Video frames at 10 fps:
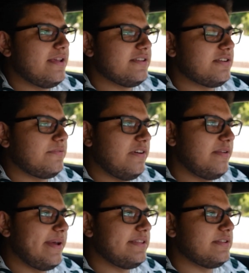So
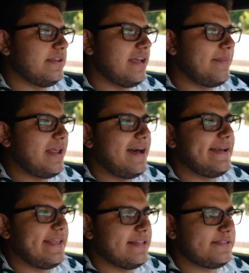fundamentally, I'm not
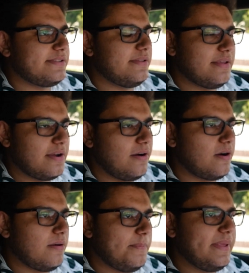against the
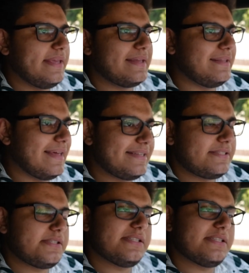car being less